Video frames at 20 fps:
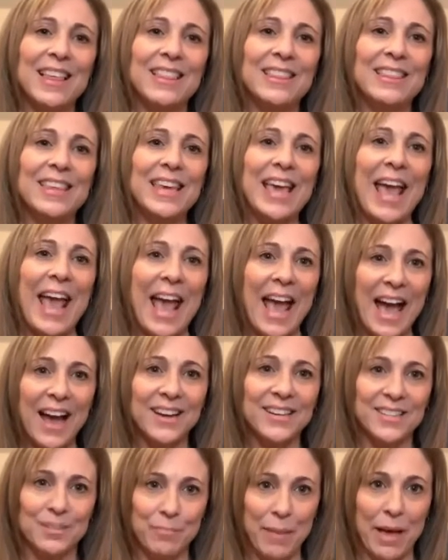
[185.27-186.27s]
the
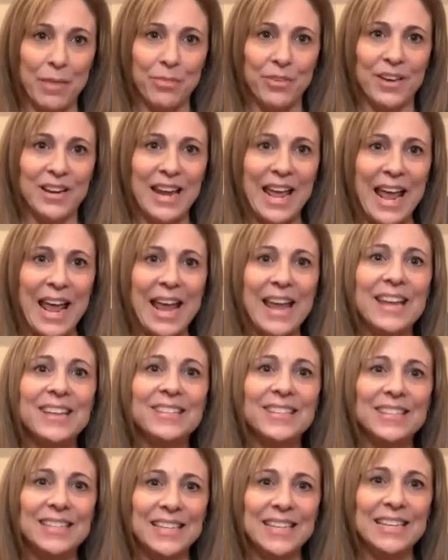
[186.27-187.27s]
ACT method,
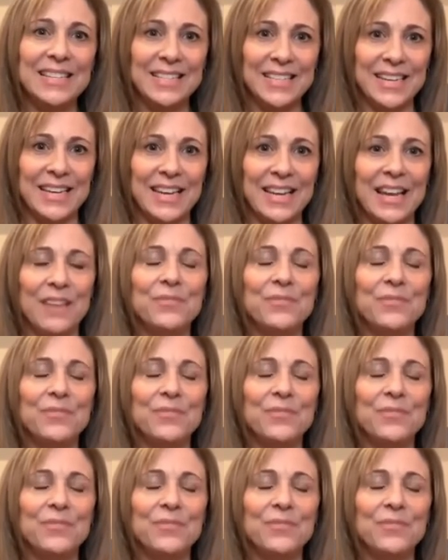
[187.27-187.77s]
A-C-T.